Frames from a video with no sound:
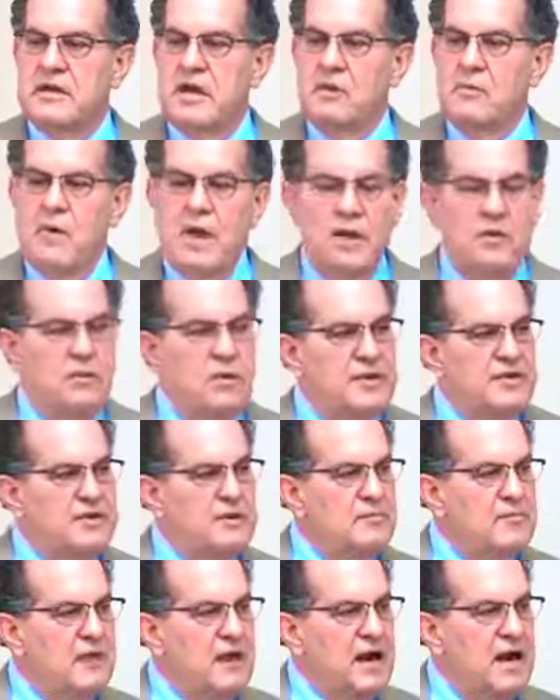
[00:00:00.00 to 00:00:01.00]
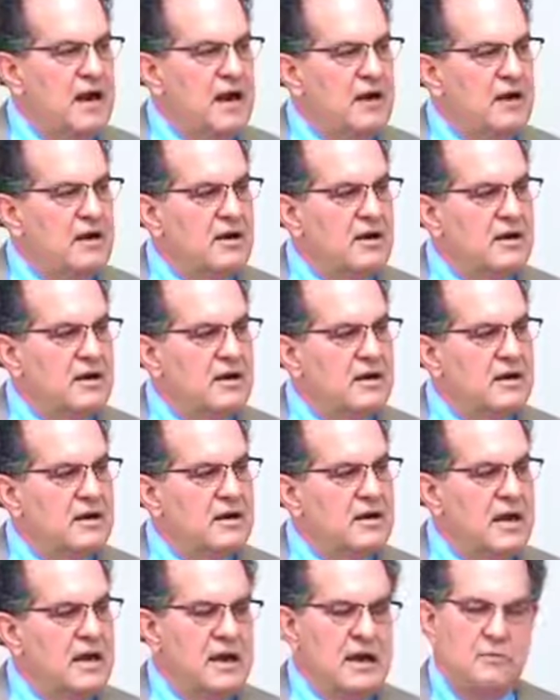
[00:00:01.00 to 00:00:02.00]
they went with him there,
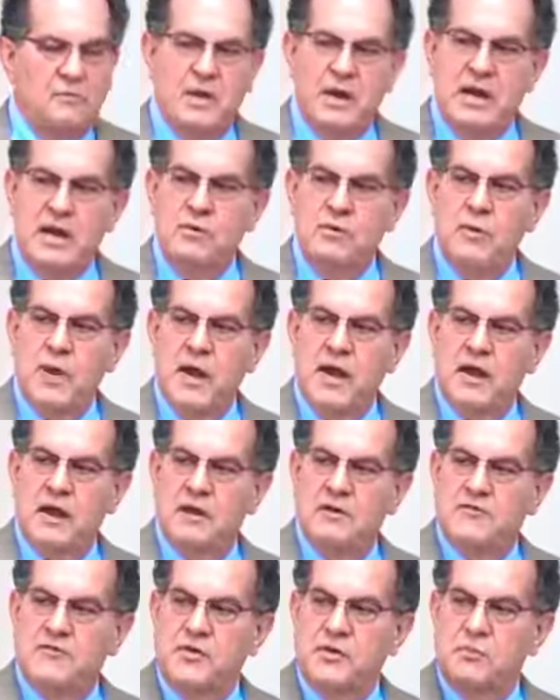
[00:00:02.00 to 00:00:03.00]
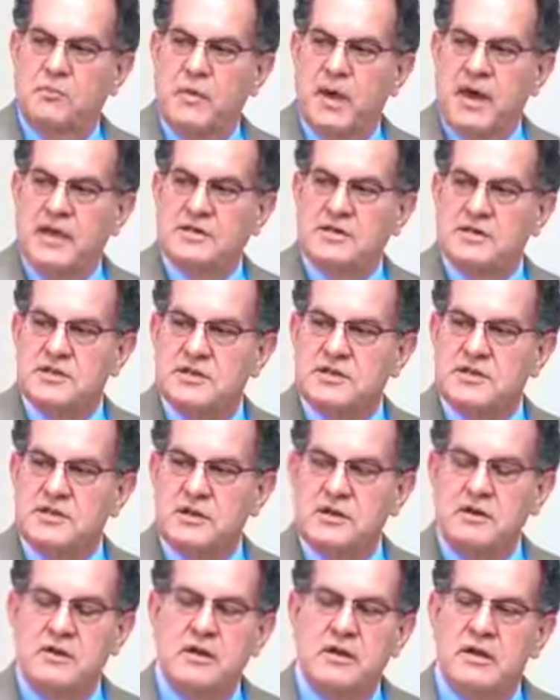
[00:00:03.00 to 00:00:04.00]
and when he went a few paces
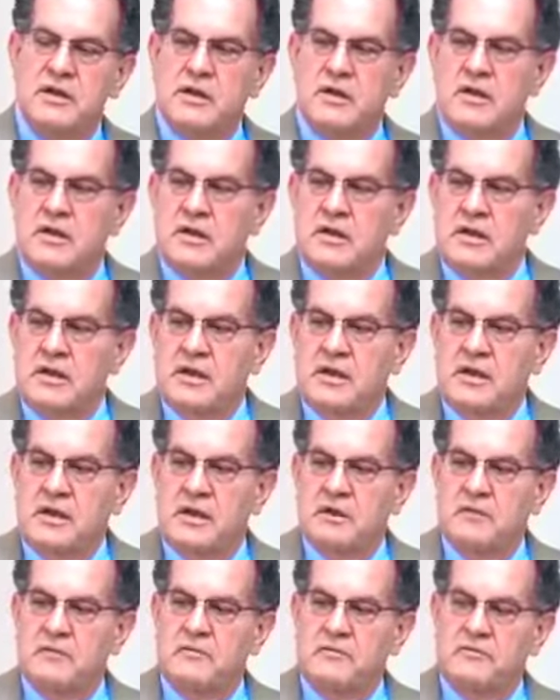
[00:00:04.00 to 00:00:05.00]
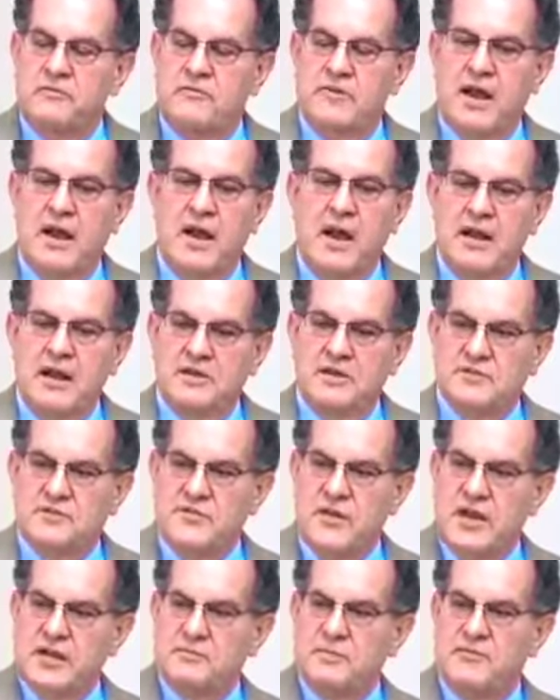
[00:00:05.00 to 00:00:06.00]
and, and fell on his
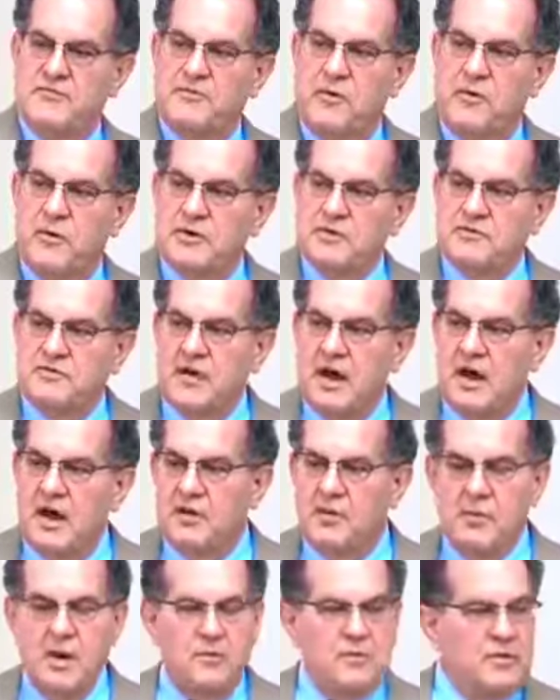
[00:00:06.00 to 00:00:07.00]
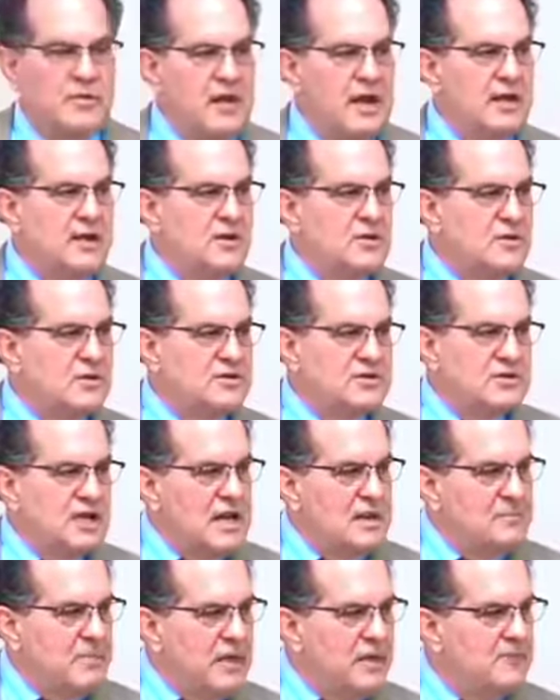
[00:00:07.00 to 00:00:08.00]
face before his father, what were they doing?
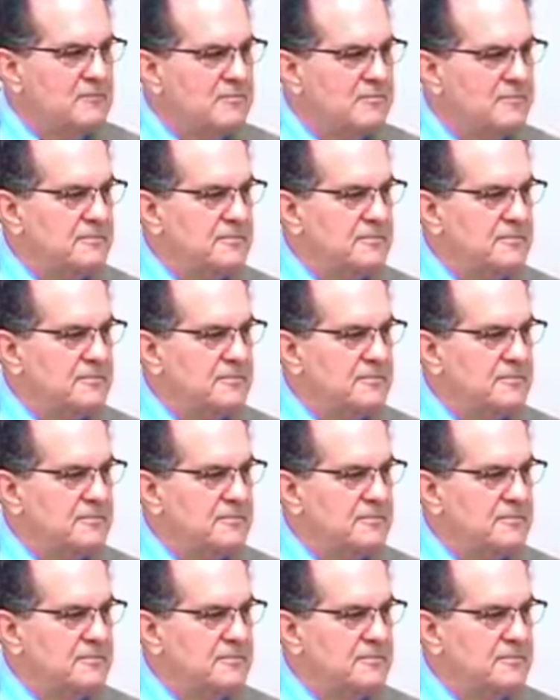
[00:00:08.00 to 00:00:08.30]
Sleeping.